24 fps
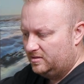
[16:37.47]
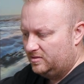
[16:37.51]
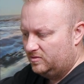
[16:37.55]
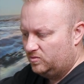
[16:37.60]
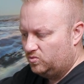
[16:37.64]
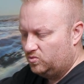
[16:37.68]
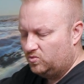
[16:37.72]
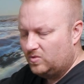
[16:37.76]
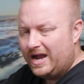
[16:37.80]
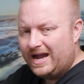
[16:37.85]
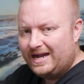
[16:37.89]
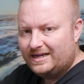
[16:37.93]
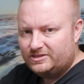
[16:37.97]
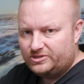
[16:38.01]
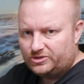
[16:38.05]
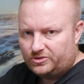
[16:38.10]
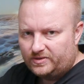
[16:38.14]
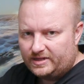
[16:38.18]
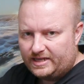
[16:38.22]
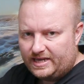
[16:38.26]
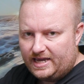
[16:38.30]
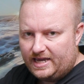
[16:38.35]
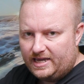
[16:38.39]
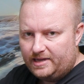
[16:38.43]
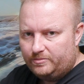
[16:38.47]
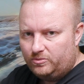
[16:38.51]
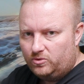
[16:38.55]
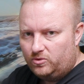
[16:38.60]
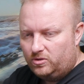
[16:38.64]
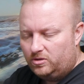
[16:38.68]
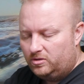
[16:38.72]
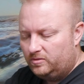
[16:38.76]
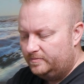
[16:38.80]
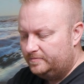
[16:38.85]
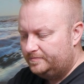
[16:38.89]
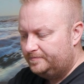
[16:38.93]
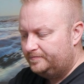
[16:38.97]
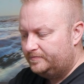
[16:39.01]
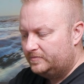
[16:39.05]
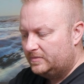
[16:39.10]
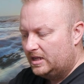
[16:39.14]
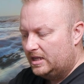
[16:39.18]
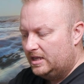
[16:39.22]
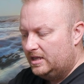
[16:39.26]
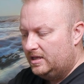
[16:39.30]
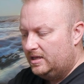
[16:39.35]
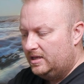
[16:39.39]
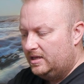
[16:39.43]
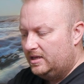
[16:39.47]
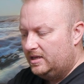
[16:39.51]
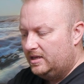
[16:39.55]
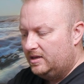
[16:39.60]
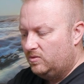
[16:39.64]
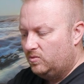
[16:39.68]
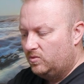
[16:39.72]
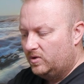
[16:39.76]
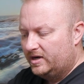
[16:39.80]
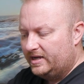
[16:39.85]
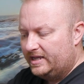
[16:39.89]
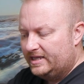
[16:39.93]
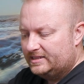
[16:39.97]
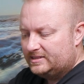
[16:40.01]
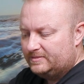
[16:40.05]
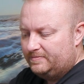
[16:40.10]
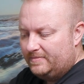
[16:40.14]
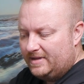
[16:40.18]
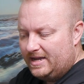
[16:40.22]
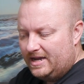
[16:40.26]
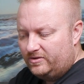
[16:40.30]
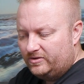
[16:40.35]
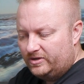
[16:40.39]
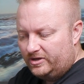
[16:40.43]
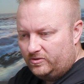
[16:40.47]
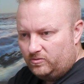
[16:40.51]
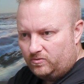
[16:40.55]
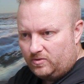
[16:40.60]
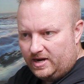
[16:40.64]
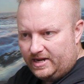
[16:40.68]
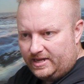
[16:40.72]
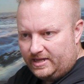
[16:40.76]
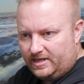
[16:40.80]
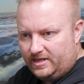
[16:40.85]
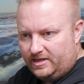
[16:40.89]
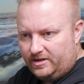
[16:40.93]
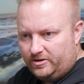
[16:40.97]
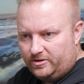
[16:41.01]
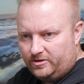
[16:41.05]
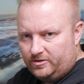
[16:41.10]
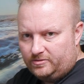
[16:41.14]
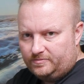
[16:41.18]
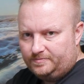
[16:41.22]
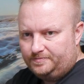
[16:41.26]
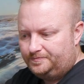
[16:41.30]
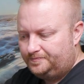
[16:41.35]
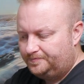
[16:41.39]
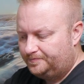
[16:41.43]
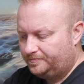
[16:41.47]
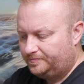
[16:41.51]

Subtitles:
riser cable where it gets mounted right here.